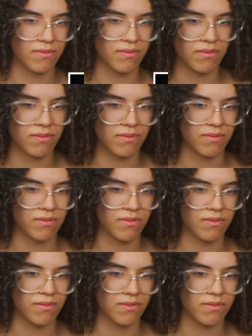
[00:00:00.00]

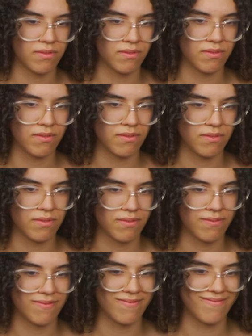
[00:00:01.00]

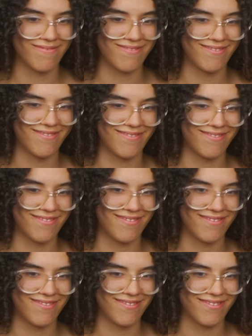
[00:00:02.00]

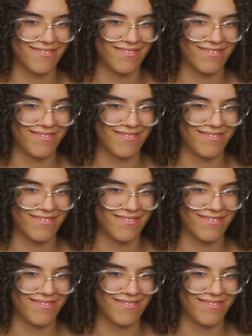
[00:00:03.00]
[no speech]